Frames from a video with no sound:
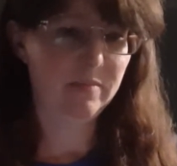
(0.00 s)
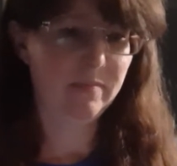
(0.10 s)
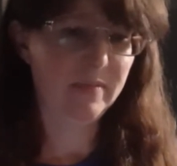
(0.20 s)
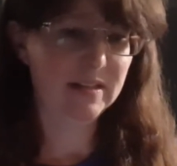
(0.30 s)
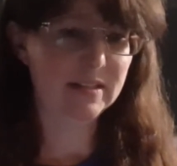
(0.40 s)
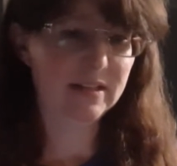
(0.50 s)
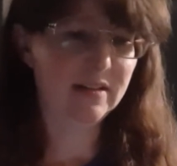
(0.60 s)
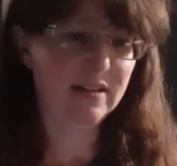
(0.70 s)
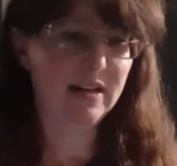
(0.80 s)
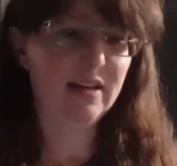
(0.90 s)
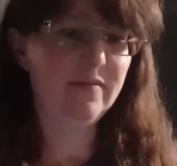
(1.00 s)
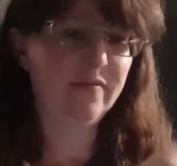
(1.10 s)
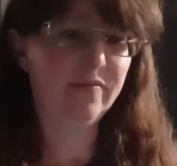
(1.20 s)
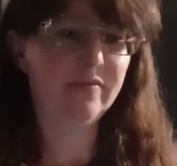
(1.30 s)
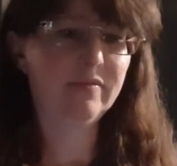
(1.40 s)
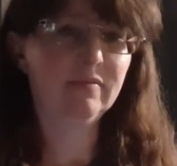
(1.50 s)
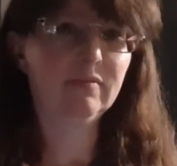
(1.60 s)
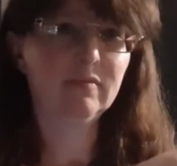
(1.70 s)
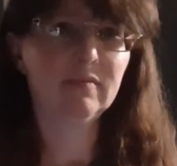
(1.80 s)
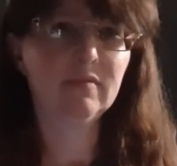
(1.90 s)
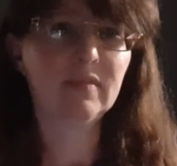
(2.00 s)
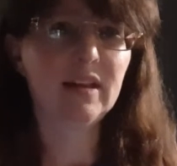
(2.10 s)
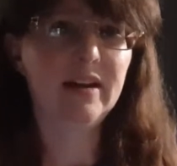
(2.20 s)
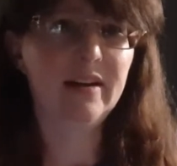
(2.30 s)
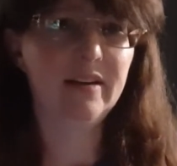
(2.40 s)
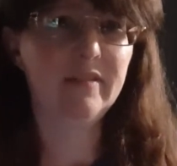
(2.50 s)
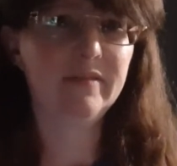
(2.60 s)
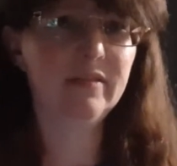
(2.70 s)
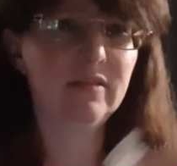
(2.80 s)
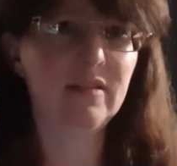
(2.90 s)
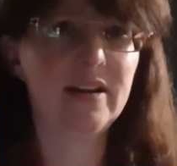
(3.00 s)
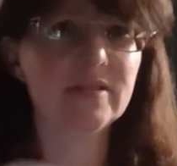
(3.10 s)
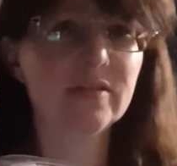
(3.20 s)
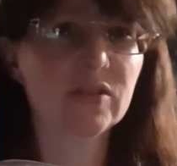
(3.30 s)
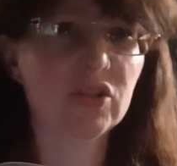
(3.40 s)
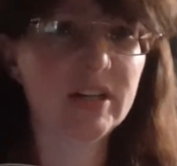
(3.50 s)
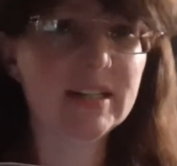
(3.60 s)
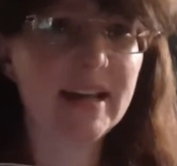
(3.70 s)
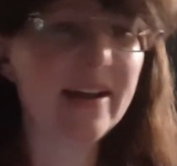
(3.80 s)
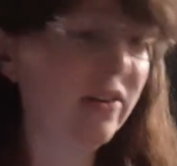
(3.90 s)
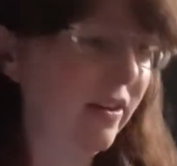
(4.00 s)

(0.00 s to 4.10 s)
basically have lots of streaks. I don't